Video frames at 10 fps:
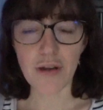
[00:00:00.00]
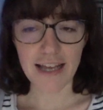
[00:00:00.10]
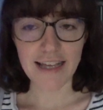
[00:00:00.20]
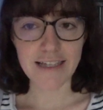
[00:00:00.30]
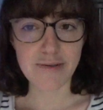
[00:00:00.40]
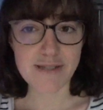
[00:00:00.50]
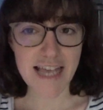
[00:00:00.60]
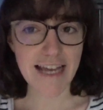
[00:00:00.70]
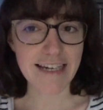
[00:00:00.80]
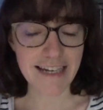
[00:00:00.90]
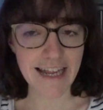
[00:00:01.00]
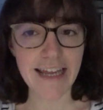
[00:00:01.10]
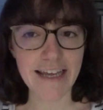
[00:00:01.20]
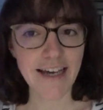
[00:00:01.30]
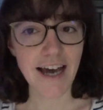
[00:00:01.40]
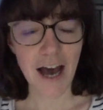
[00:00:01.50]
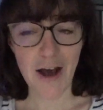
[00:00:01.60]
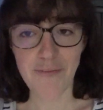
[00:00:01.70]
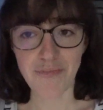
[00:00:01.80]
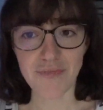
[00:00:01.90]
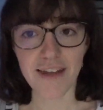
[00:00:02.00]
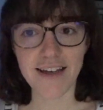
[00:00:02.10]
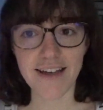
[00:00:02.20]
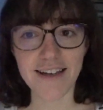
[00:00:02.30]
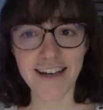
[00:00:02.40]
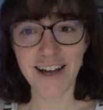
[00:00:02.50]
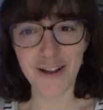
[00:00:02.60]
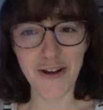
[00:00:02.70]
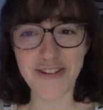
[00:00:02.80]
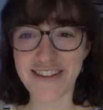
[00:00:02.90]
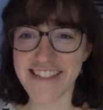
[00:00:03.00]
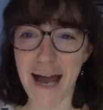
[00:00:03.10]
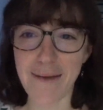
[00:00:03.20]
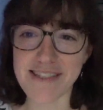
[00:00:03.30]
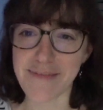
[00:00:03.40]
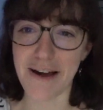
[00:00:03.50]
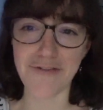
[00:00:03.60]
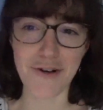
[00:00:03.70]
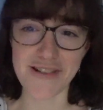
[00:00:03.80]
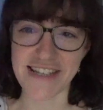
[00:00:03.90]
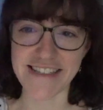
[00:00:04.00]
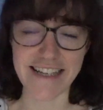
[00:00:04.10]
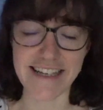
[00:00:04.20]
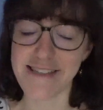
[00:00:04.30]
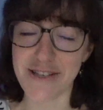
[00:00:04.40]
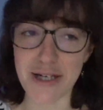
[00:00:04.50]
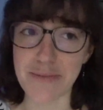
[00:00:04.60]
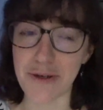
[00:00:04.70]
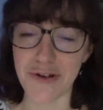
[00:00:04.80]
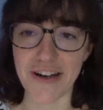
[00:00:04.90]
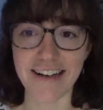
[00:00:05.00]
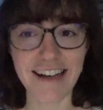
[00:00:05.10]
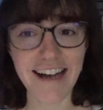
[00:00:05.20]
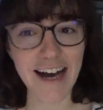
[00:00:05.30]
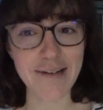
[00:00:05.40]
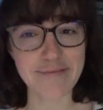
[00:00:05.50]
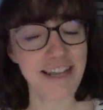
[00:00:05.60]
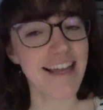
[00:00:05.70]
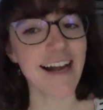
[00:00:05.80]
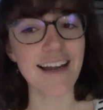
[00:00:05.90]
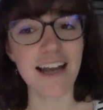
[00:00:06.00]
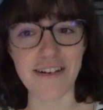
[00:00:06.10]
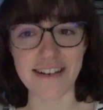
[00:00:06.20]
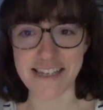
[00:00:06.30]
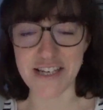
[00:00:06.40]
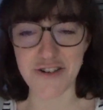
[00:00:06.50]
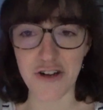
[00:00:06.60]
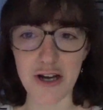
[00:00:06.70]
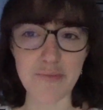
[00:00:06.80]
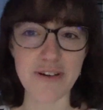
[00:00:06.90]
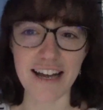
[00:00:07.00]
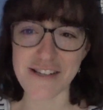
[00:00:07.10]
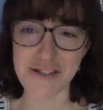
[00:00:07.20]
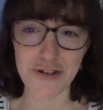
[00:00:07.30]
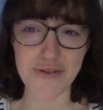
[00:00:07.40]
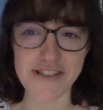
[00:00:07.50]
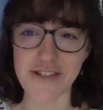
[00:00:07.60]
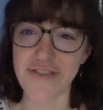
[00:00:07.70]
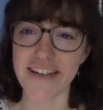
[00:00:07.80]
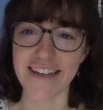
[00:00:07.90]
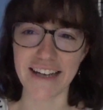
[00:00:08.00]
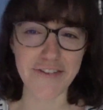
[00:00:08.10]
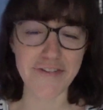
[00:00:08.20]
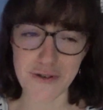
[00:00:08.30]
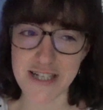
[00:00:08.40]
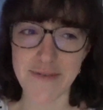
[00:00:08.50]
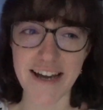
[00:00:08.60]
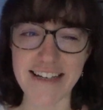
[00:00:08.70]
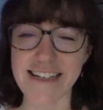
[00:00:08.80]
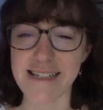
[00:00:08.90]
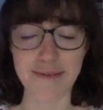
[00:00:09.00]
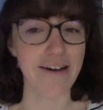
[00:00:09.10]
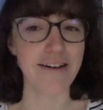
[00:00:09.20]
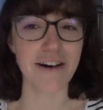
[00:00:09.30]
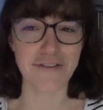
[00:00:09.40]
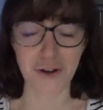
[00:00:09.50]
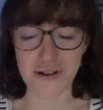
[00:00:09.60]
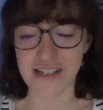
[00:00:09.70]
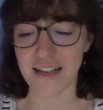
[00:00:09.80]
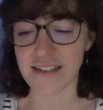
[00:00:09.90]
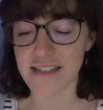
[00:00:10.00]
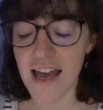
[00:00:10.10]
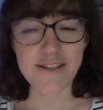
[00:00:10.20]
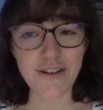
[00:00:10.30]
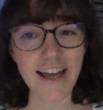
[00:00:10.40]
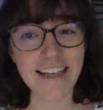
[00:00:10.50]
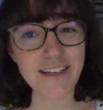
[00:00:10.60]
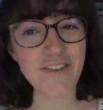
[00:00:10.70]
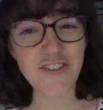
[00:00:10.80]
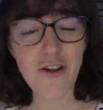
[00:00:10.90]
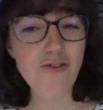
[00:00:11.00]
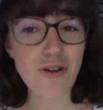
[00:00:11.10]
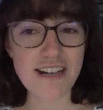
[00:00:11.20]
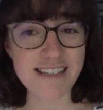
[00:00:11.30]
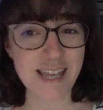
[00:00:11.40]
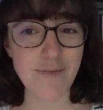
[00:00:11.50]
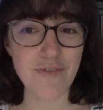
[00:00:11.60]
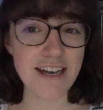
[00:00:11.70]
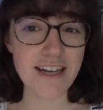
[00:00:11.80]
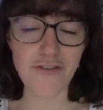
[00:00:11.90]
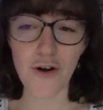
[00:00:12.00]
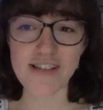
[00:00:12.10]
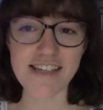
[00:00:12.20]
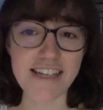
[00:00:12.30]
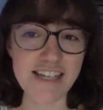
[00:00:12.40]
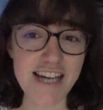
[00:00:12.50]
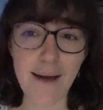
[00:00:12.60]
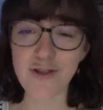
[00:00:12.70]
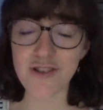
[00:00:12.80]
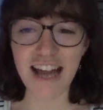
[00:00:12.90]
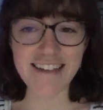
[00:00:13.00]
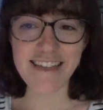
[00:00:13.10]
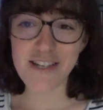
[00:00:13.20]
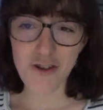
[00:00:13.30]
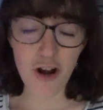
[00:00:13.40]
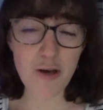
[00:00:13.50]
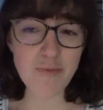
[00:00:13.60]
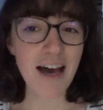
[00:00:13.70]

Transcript: like, secondly, a lot of the chapters about fox hunting are so boring. Like, I love Anthony Trollope, but I do not want to read like 40 pages about a fox hunt. So like, if you ever want to skim read a fox hunting chapter in Anthony Trollope,